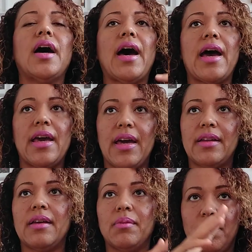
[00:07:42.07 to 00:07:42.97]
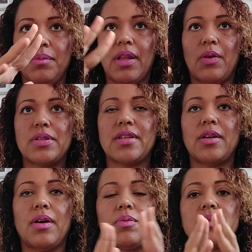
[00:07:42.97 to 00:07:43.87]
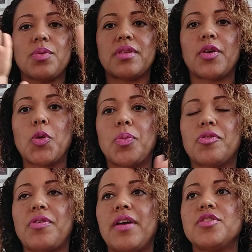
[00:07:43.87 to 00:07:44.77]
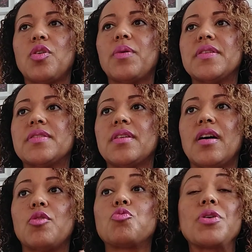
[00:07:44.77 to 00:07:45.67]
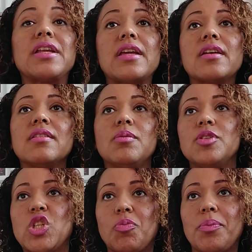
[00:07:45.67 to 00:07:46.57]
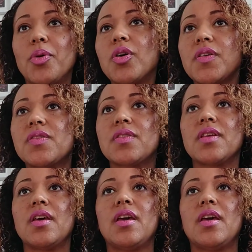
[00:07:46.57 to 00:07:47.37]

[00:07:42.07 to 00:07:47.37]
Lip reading: I had, like I said, I was with a group of friends, always reading German books,